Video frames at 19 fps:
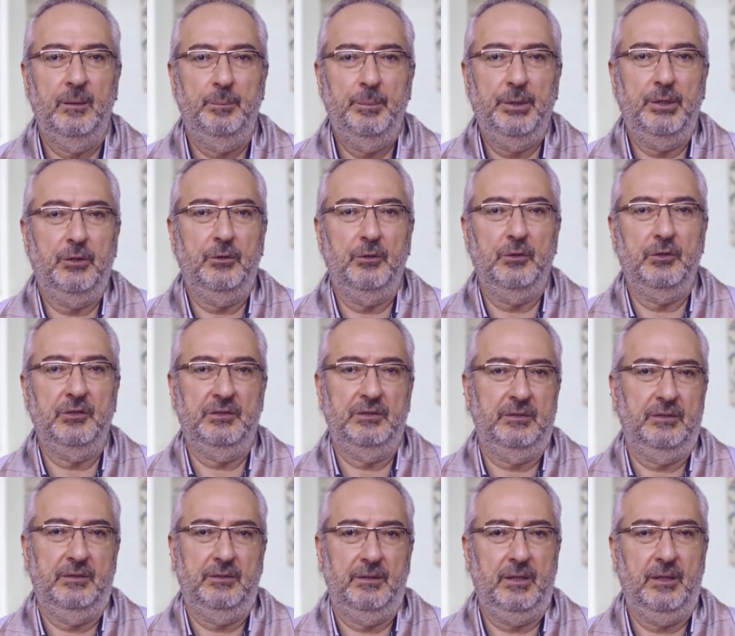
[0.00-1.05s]
because
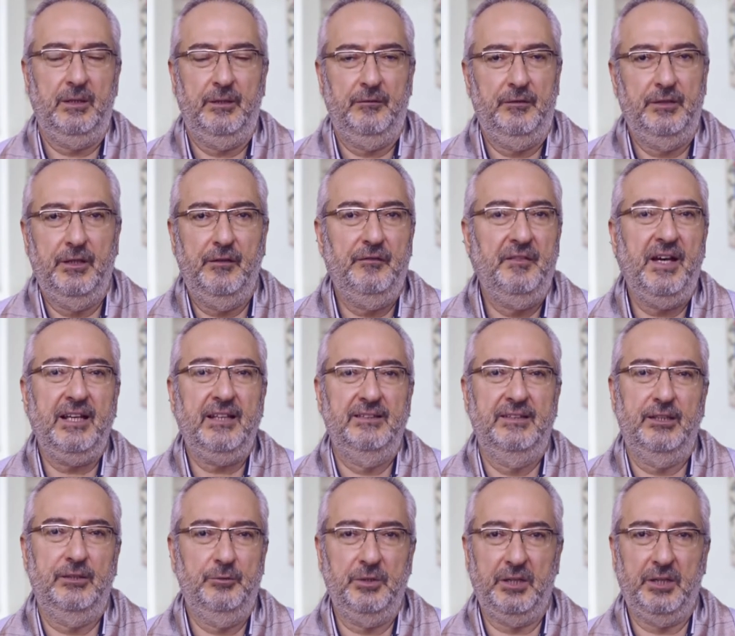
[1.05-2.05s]
the fact that